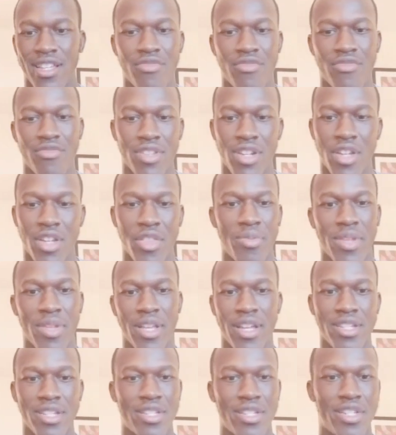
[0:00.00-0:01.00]
even other
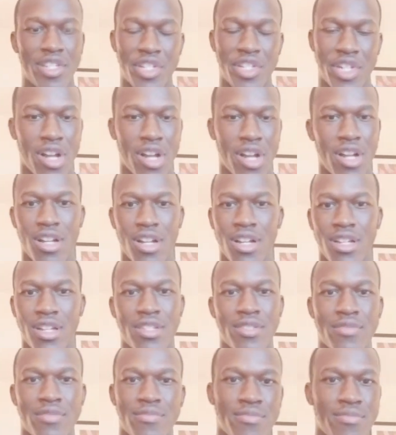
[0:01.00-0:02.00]
players,
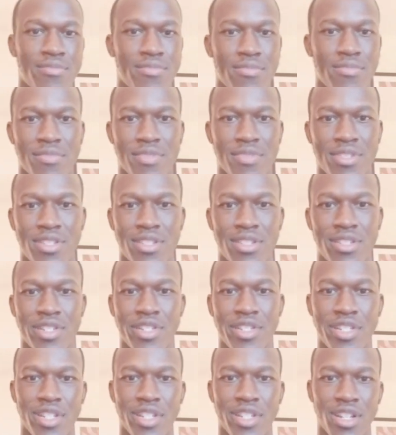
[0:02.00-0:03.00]
Deshaun,
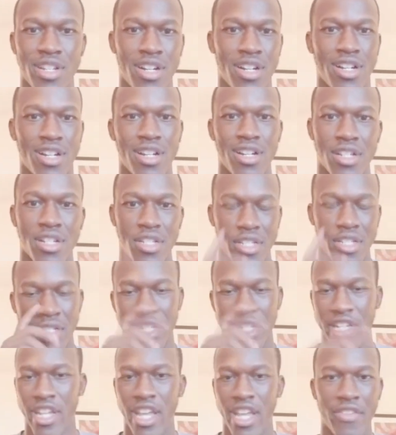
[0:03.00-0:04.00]

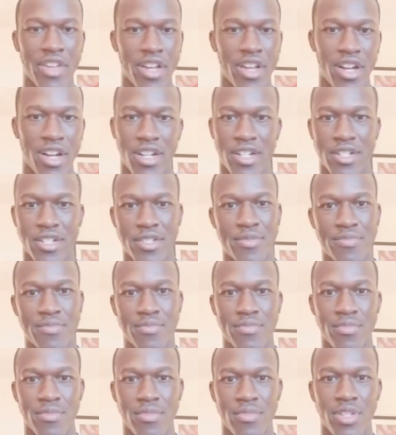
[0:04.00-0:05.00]

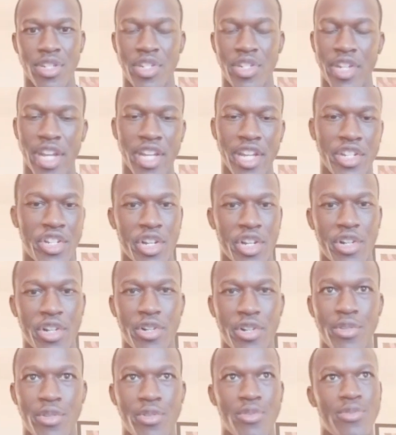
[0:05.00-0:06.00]
Jadavion, J.
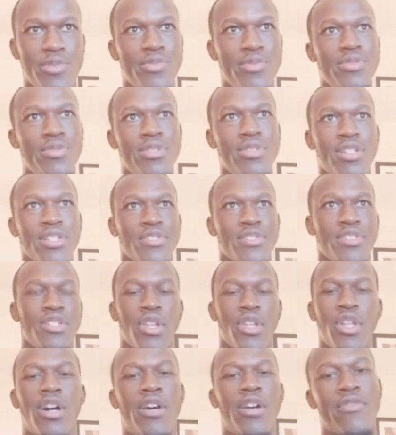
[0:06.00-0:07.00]
Joe.
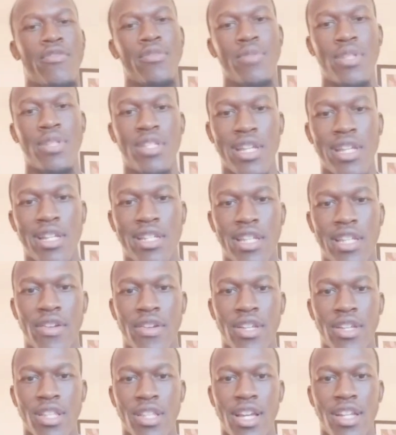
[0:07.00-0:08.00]
they're all from the state of
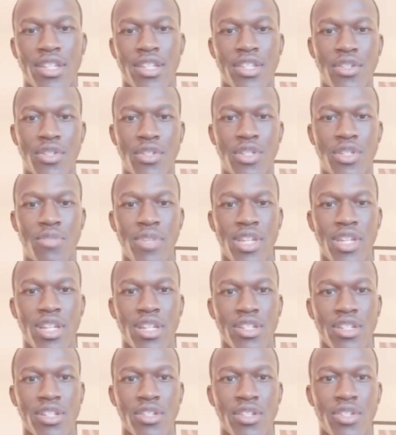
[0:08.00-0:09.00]
South Carolina, so it's
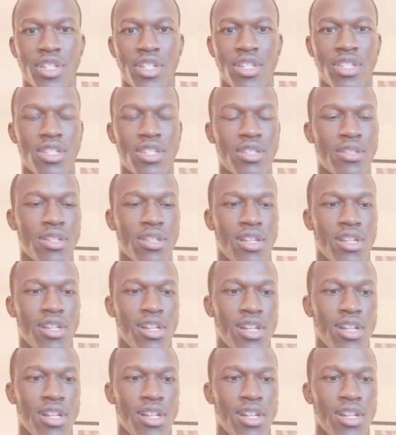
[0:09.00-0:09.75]
big, just